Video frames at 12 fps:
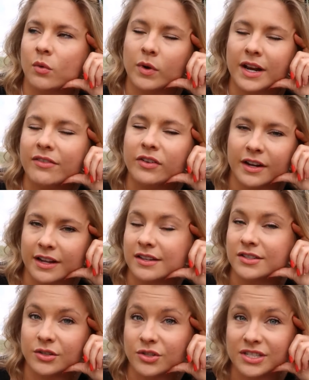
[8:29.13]
whatever it
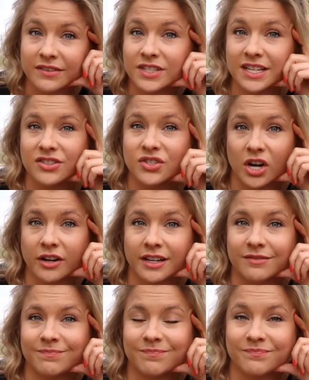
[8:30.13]
is, you just have to get started.